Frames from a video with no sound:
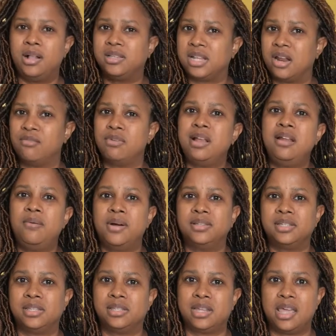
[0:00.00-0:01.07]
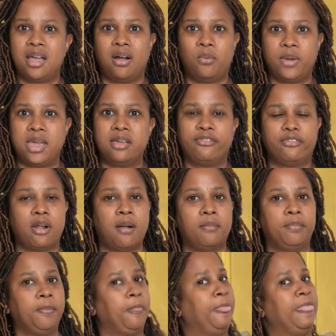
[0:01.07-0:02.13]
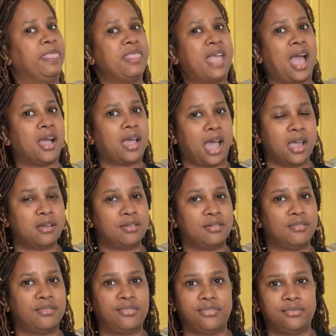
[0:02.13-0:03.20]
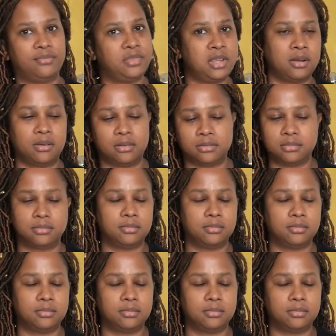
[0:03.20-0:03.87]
And I really want to stay away from that kind of, you know,